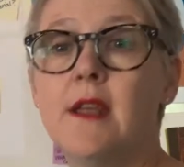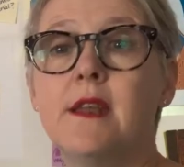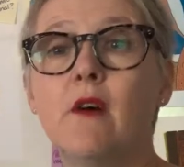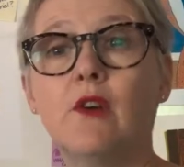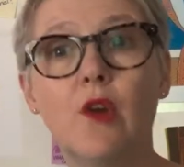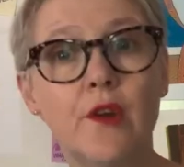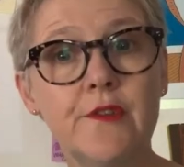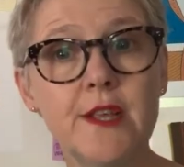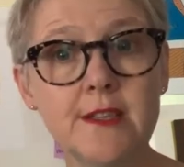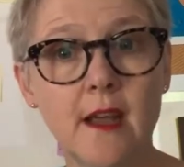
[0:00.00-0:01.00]
Now, a lot of
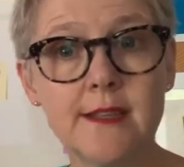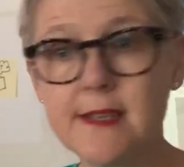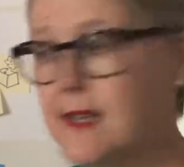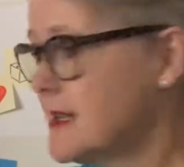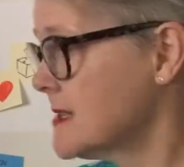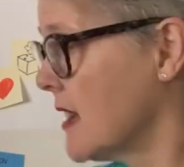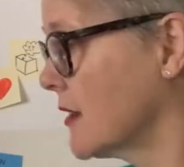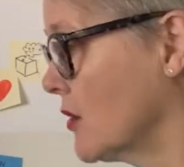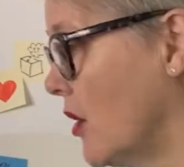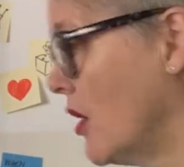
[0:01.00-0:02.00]
these ideas I
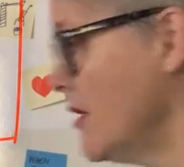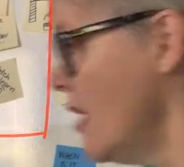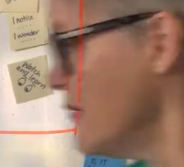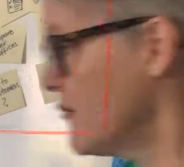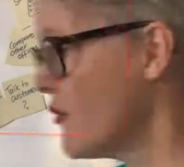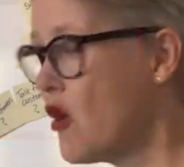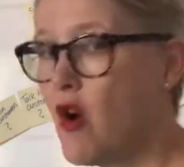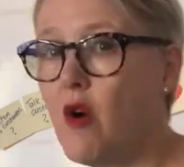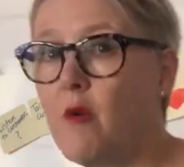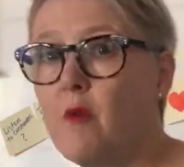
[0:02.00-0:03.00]
got
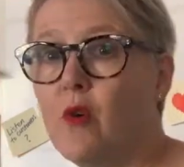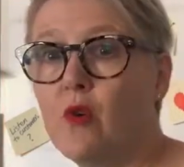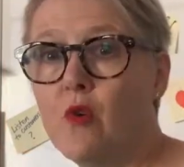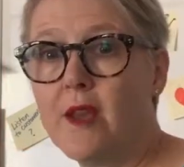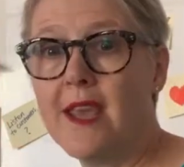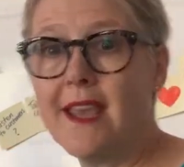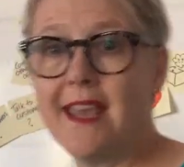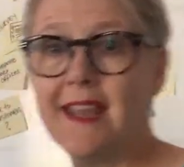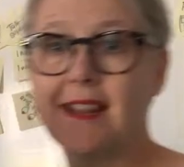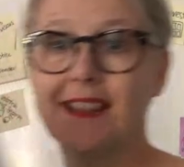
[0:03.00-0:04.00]
from looking
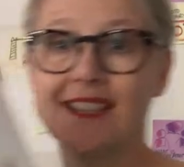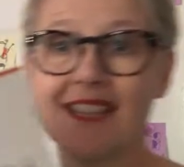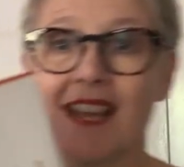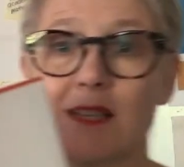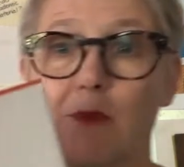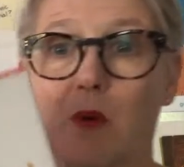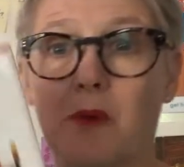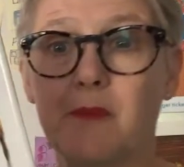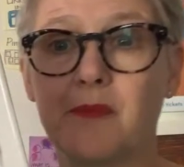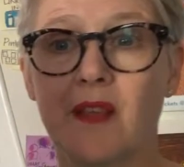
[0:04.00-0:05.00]
in the textbook.
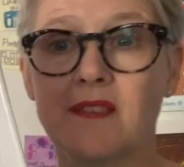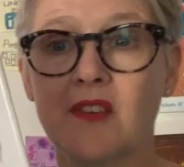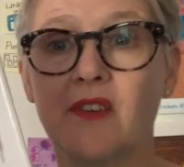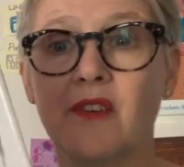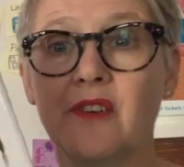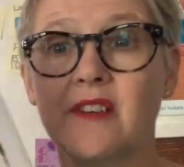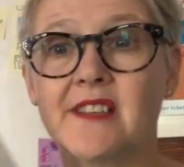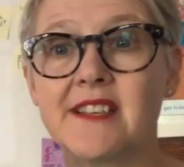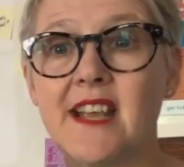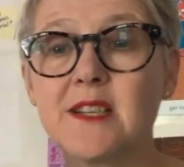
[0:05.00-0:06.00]
So
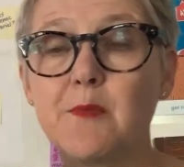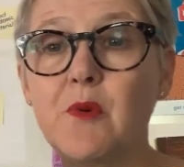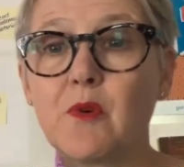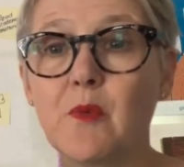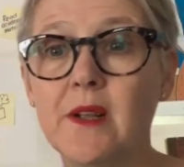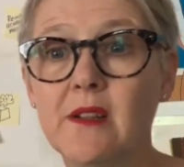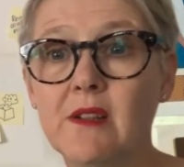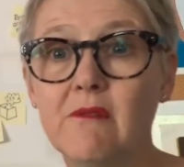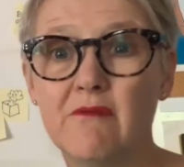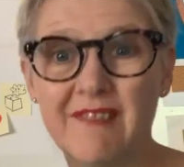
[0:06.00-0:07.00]
the textbook
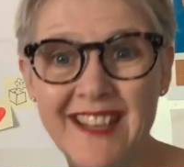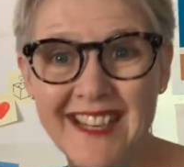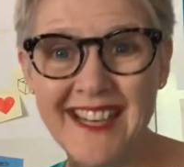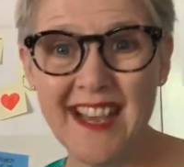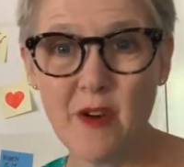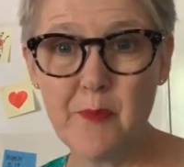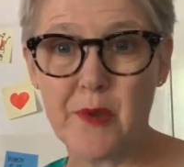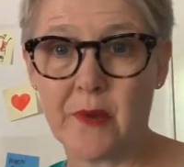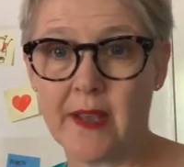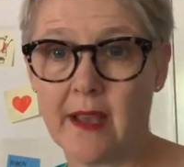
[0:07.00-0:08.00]
will really help
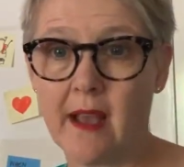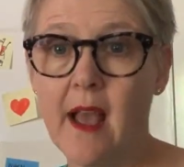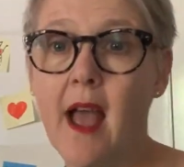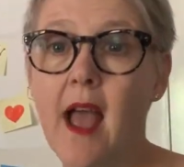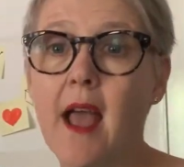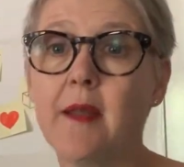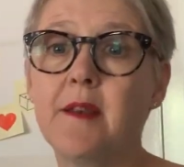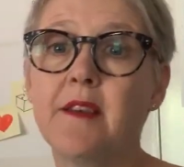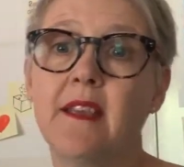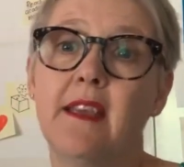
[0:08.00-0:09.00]
you here.
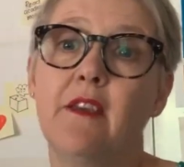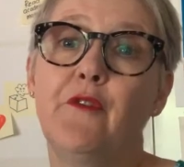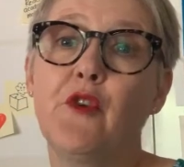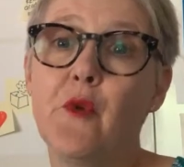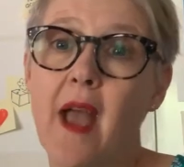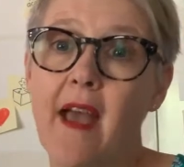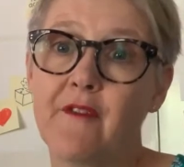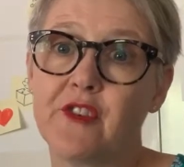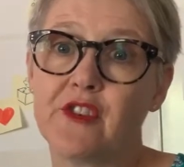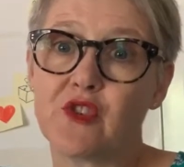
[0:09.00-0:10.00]
And if you
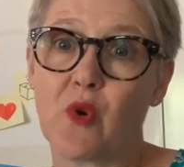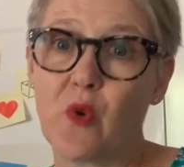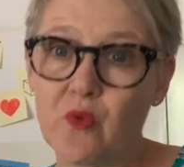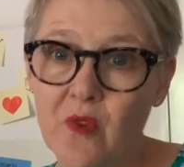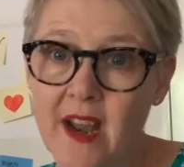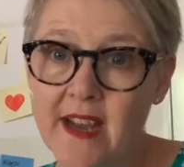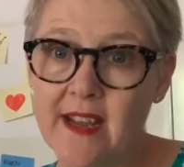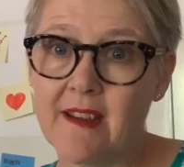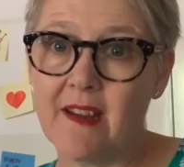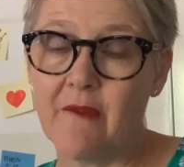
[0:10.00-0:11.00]
haven't
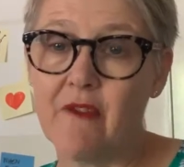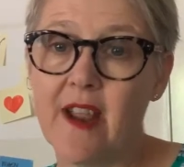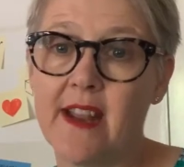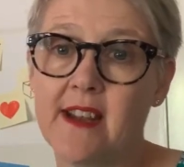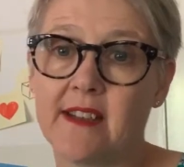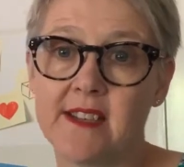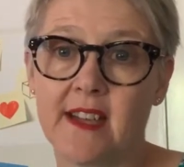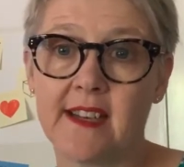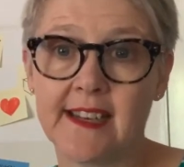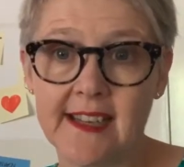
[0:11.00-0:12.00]
already read
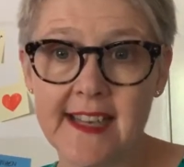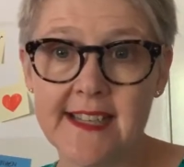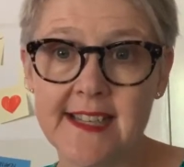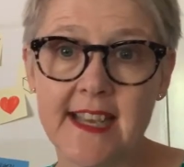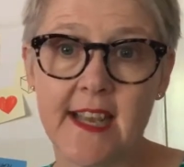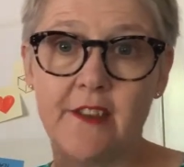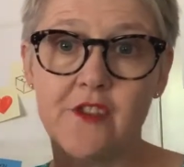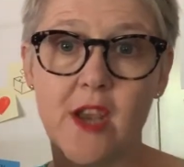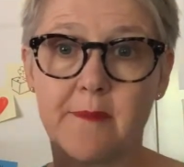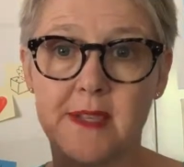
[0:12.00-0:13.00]
until at least the end of
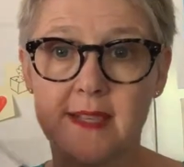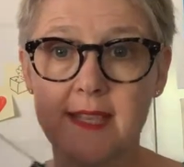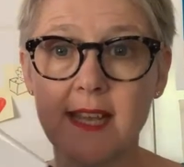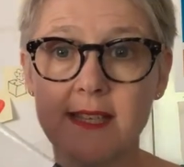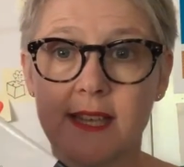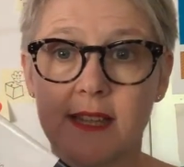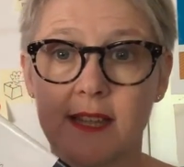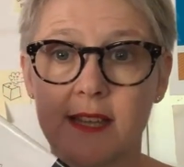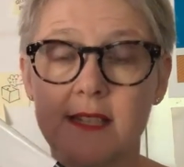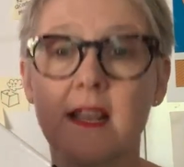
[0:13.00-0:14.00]
chapter 6 in
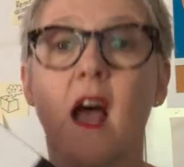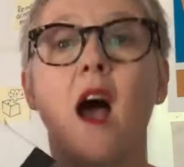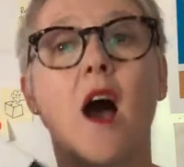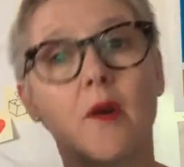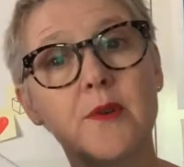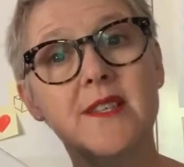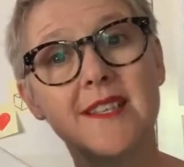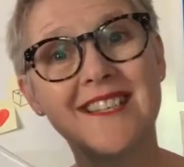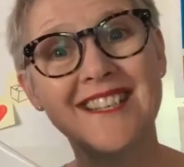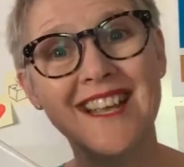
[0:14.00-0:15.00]
this, I would
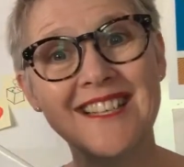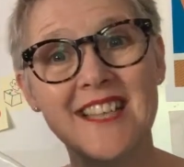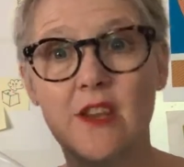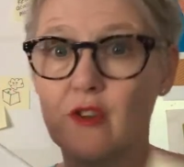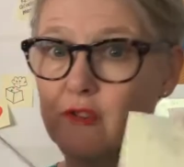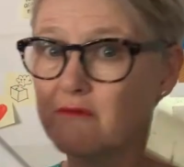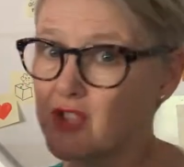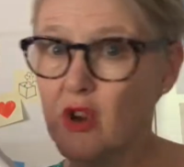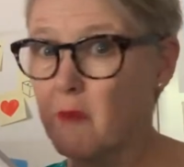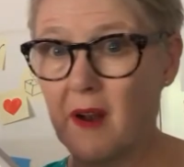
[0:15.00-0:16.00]
suggest that you
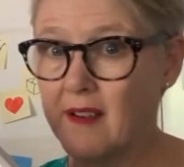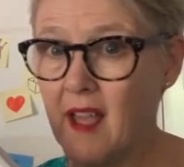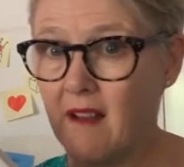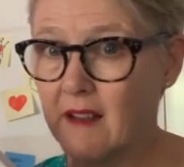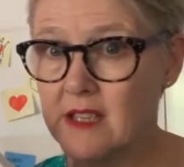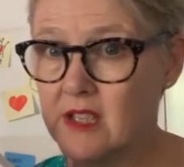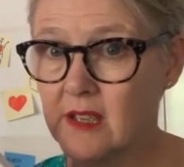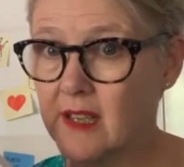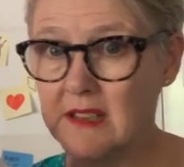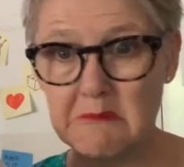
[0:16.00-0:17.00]
stop right now,
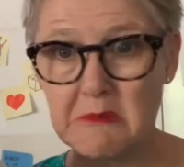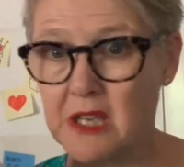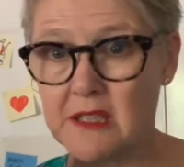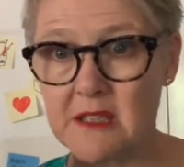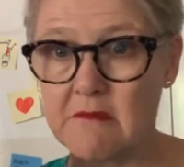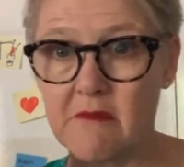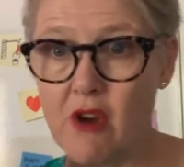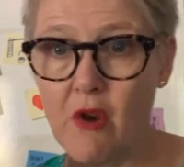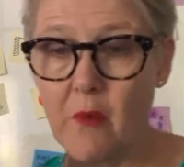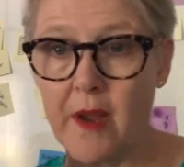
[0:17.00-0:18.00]
actually. Just
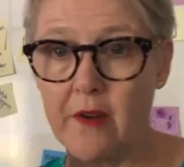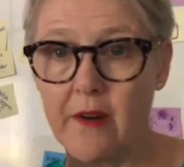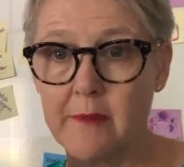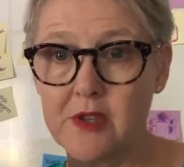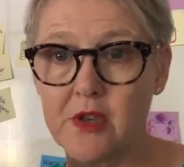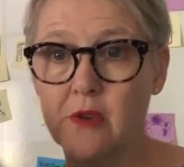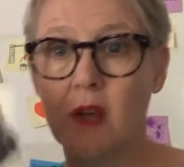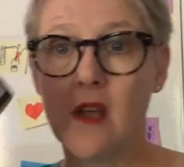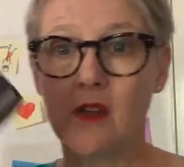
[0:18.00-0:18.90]
note where you're up to.